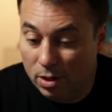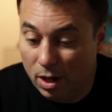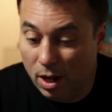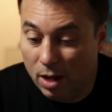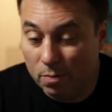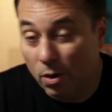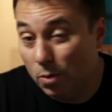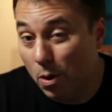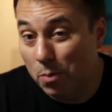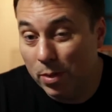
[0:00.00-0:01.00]
and it
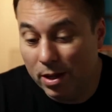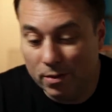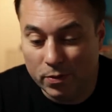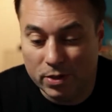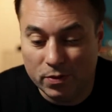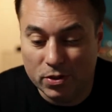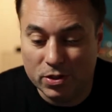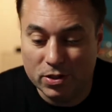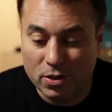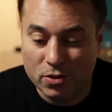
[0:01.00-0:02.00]
probably won't be in the first
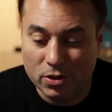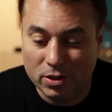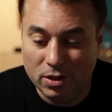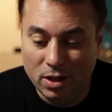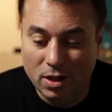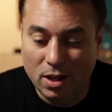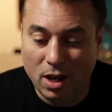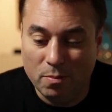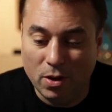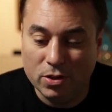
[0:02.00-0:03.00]
version of the social
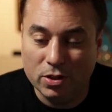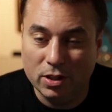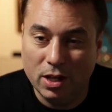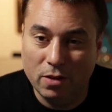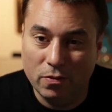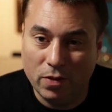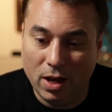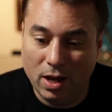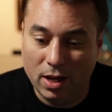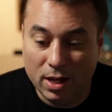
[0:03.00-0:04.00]
module if
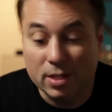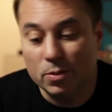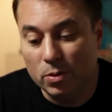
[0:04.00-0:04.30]
it isn't